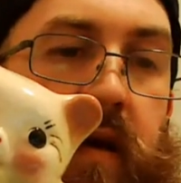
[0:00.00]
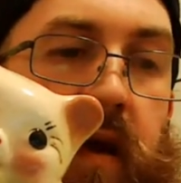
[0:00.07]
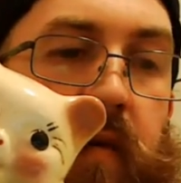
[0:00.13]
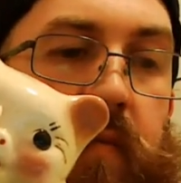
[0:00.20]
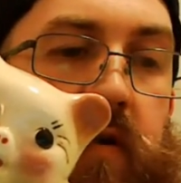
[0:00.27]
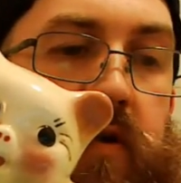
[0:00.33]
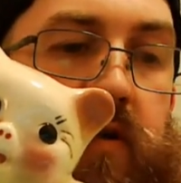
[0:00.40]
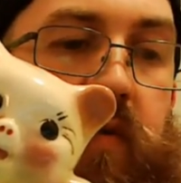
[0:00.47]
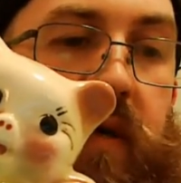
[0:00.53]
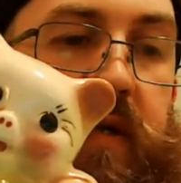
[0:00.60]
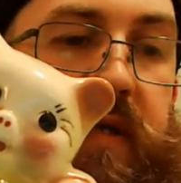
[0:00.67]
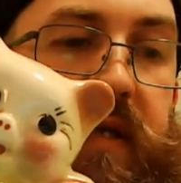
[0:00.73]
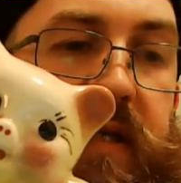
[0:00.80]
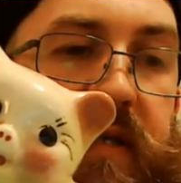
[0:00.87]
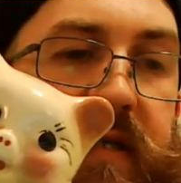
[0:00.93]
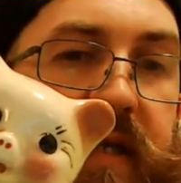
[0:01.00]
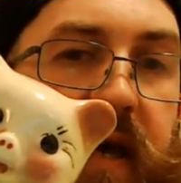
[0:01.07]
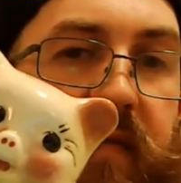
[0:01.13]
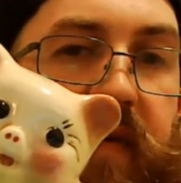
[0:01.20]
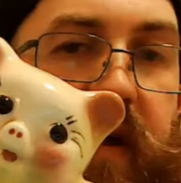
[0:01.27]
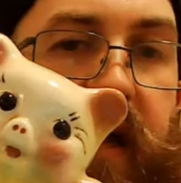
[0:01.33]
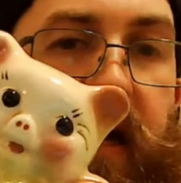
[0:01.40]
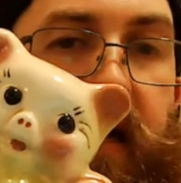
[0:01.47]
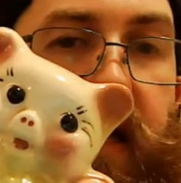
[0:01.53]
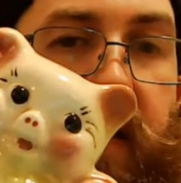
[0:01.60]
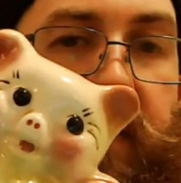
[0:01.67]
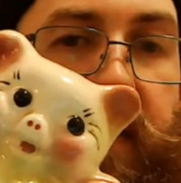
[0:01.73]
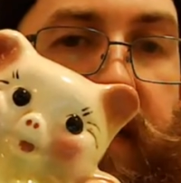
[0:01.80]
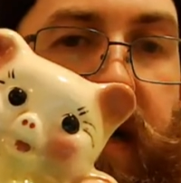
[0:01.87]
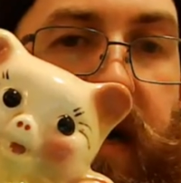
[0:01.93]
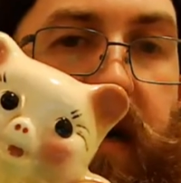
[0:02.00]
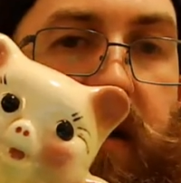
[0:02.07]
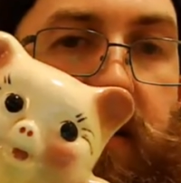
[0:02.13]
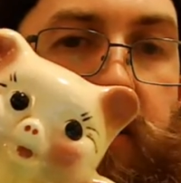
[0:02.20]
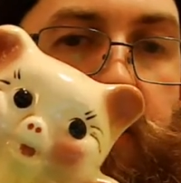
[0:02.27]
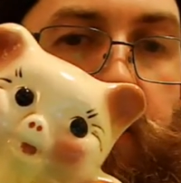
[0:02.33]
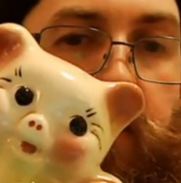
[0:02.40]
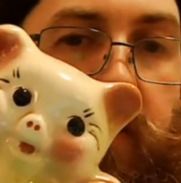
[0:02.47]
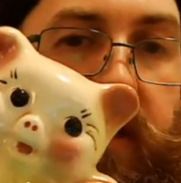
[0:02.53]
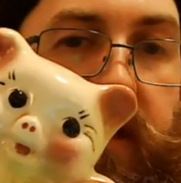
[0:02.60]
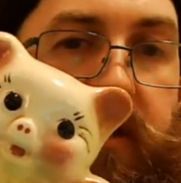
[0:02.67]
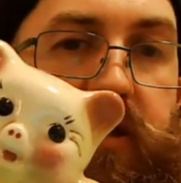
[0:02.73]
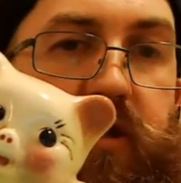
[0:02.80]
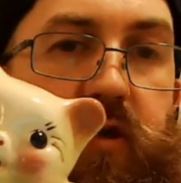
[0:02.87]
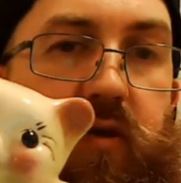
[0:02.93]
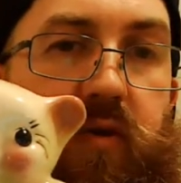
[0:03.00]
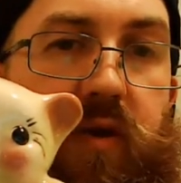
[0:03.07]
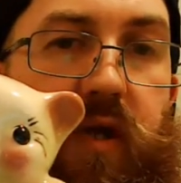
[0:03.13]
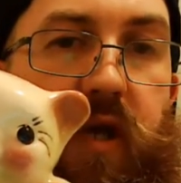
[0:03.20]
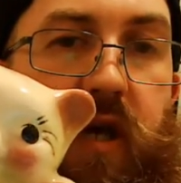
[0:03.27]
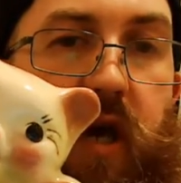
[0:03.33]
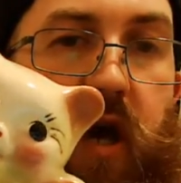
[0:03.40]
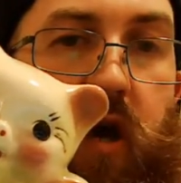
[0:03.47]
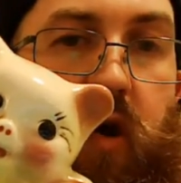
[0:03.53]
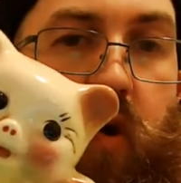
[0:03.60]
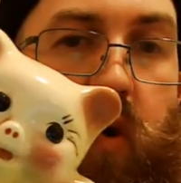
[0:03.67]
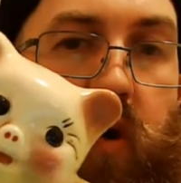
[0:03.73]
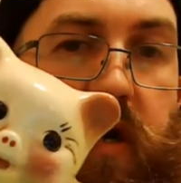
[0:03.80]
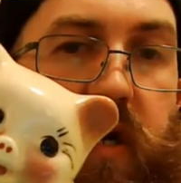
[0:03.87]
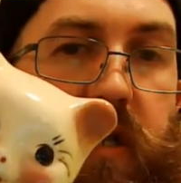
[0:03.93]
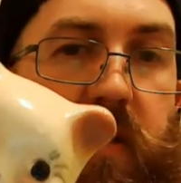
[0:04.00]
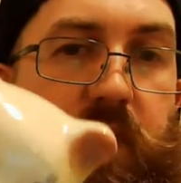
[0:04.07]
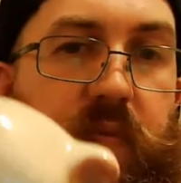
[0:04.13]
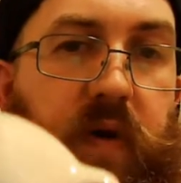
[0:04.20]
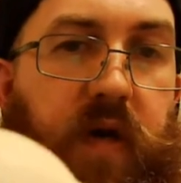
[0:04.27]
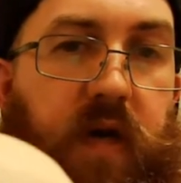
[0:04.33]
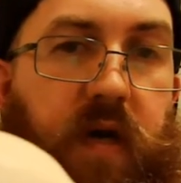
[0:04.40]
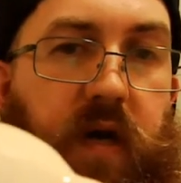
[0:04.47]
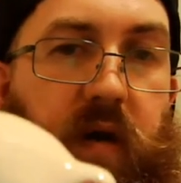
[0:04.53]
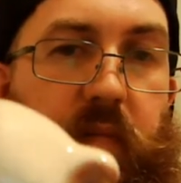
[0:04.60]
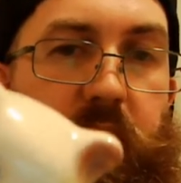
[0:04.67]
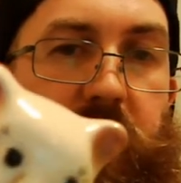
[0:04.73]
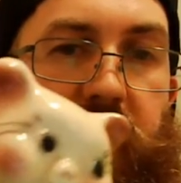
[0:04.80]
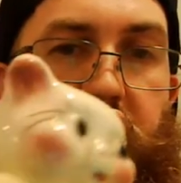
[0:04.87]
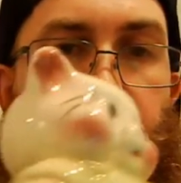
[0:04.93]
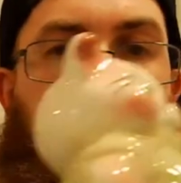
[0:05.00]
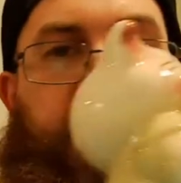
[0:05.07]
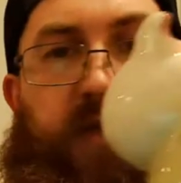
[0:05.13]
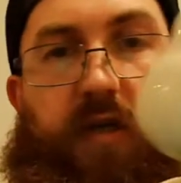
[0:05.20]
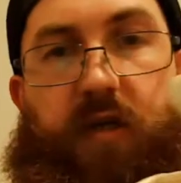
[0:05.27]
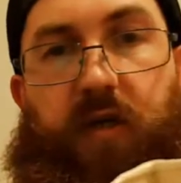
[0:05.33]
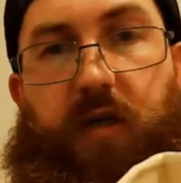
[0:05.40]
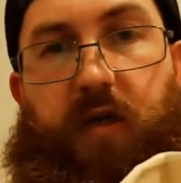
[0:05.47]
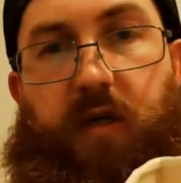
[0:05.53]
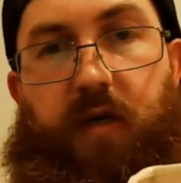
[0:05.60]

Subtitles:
Number 27, $11 will get you the Corky the Pig Planter.